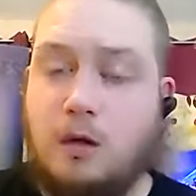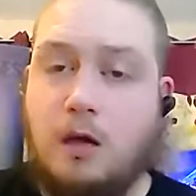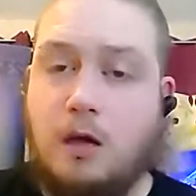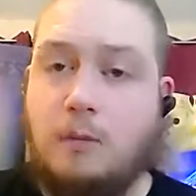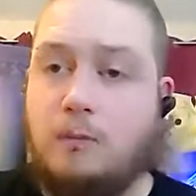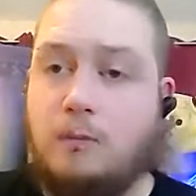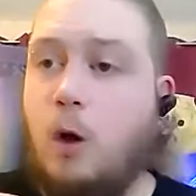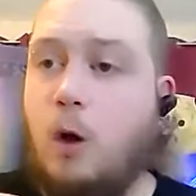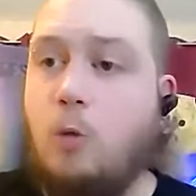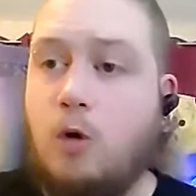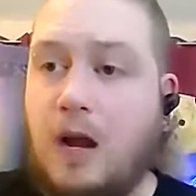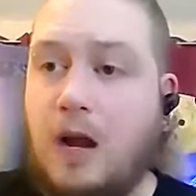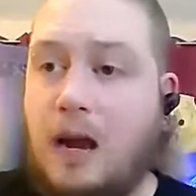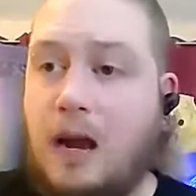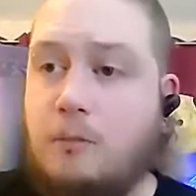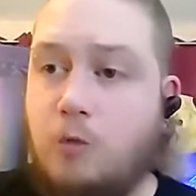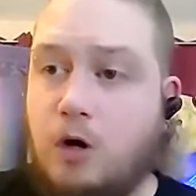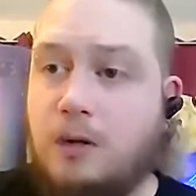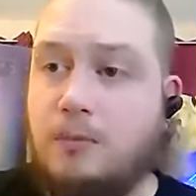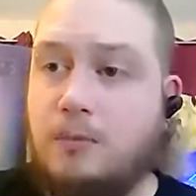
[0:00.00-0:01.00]
um, not when
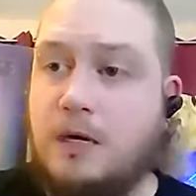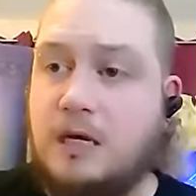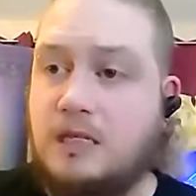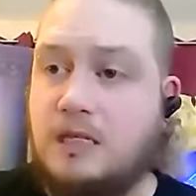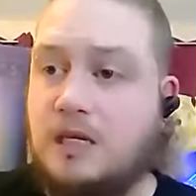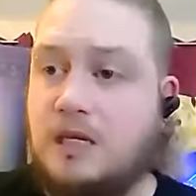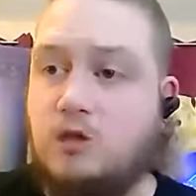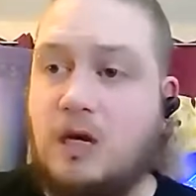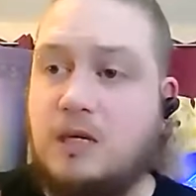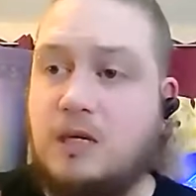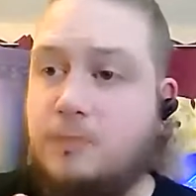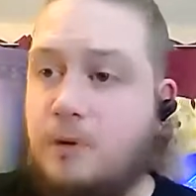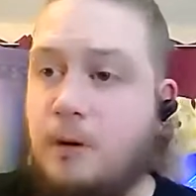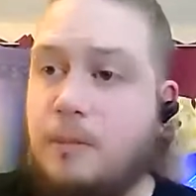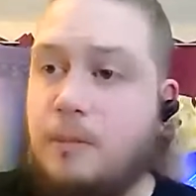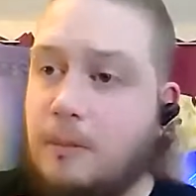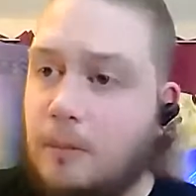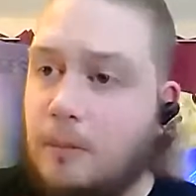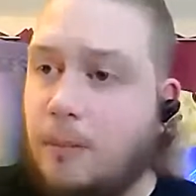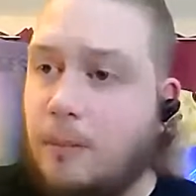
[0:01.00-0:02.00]
I'm running because I try to
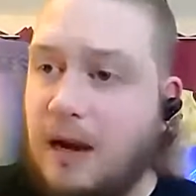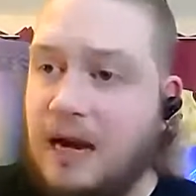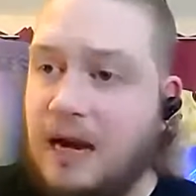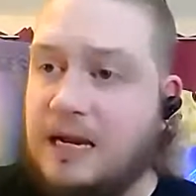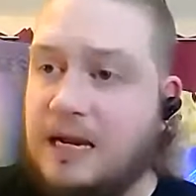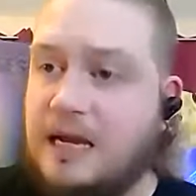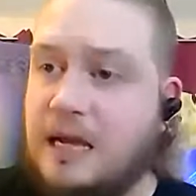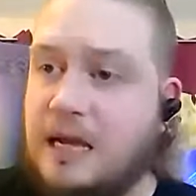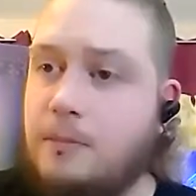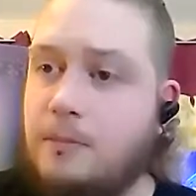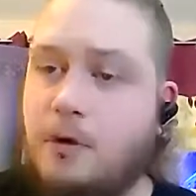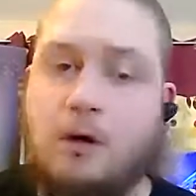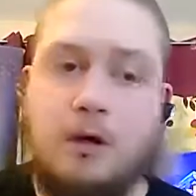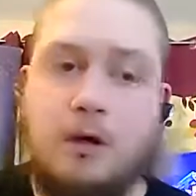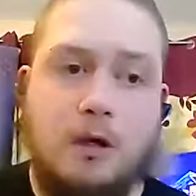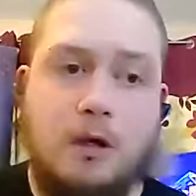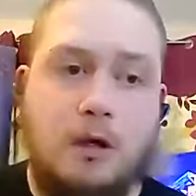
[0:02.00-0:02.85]
put a bit more planning in, but